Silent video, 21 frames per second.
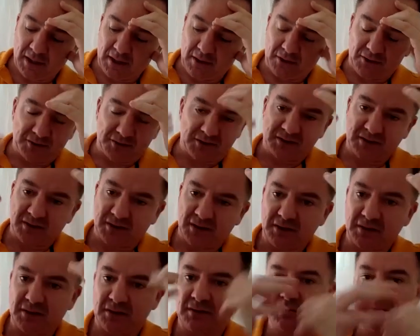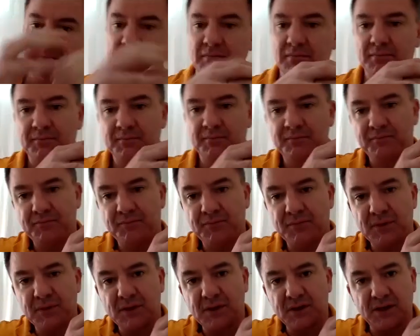and I just think that
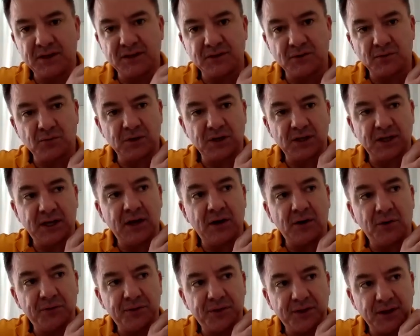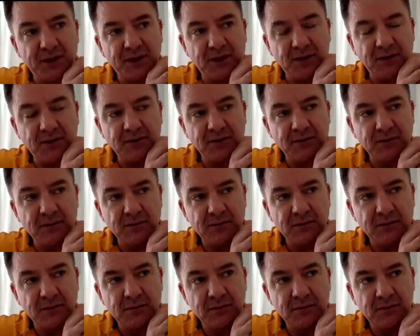there's a really healthy
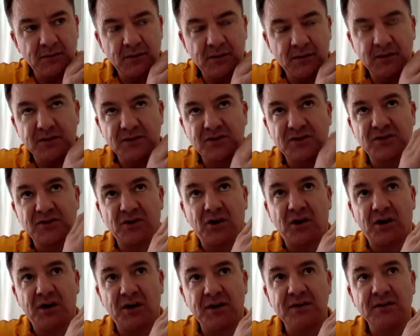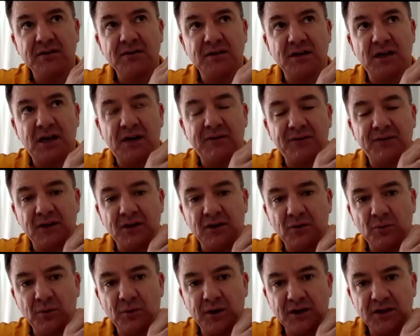side to having an
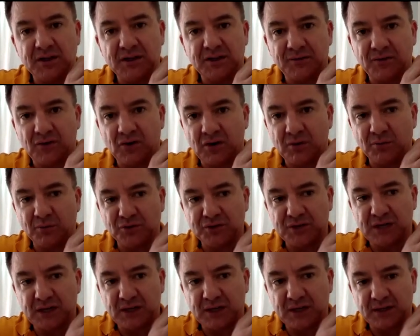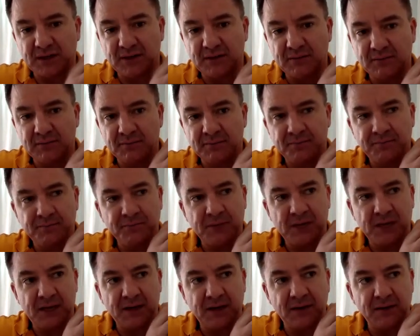awareness of our own mortality
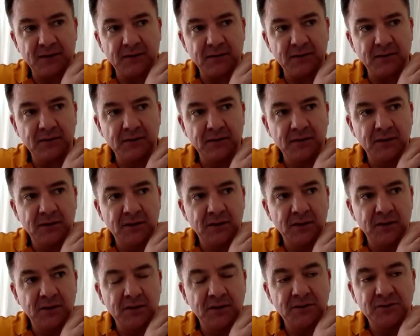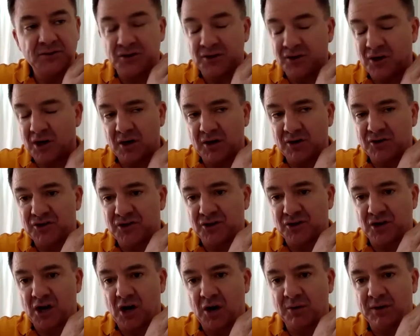and to to
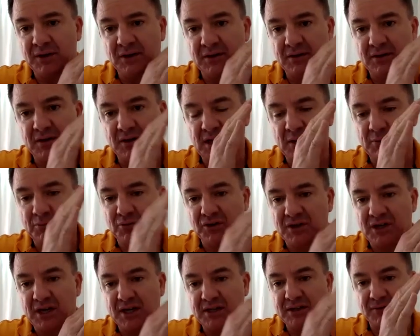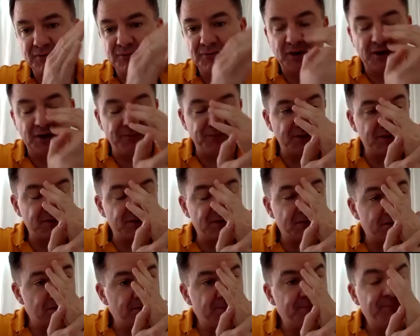knowing that the number of days in front of
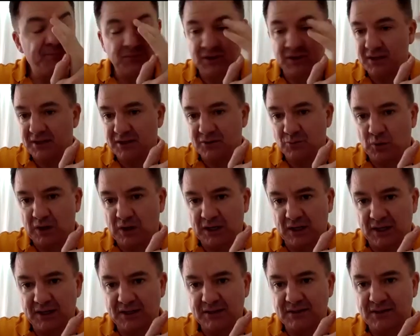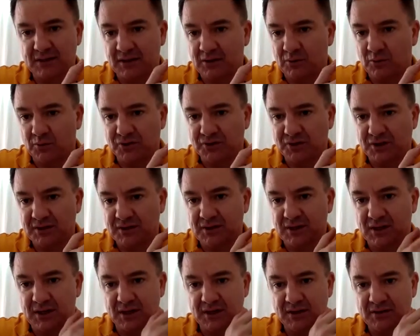us is one less than it was
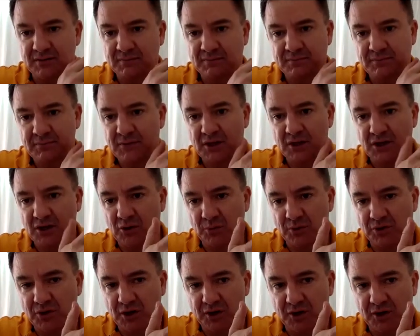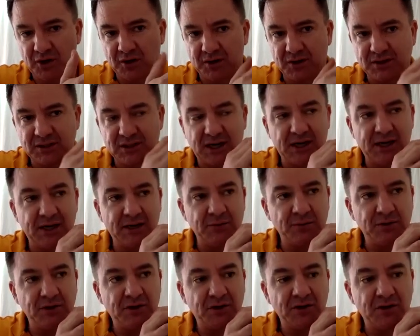yesterday. You know, we don't know the day
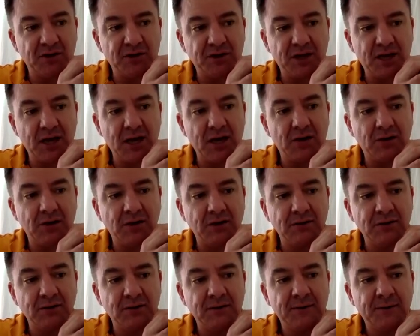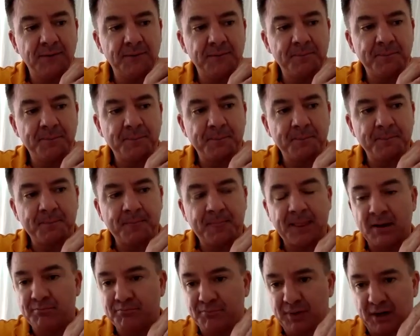and we don't know the hour,
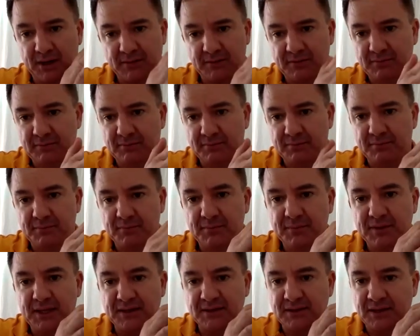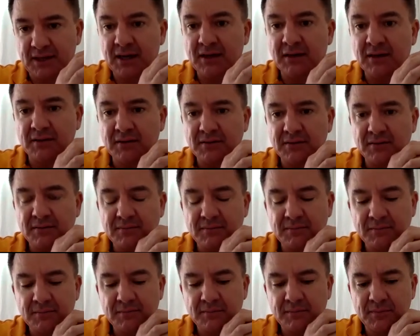but there's an end.
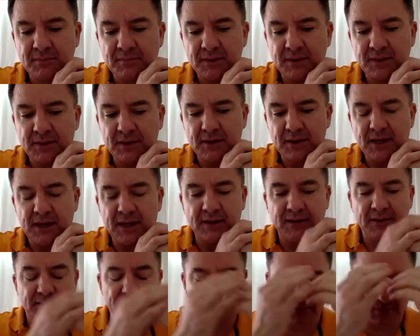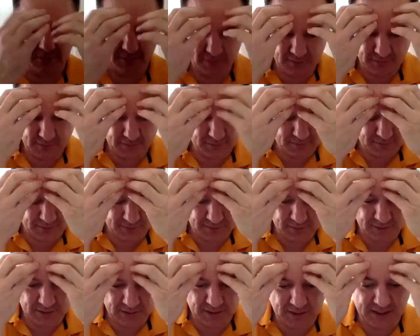And
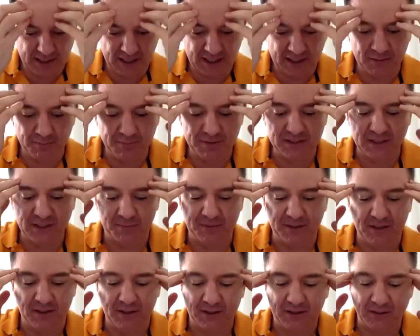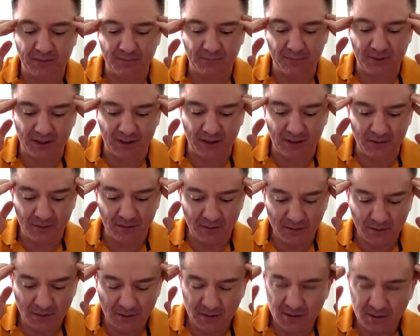that can be something that can be
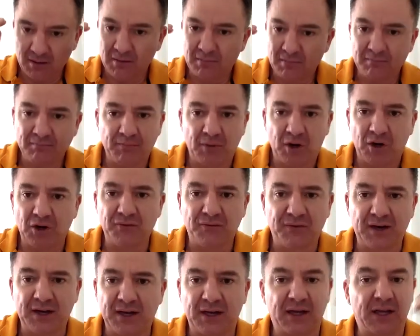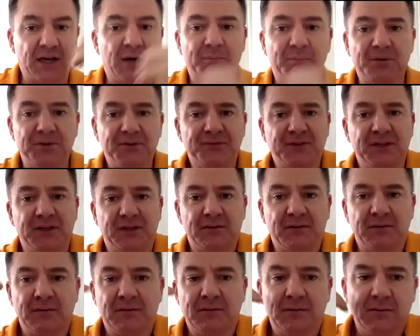motivating and
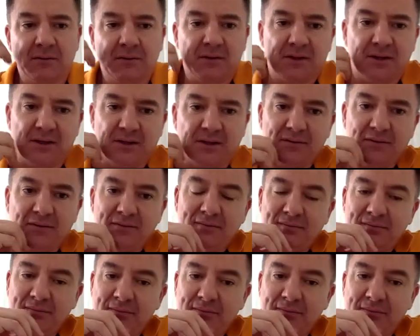uplifting that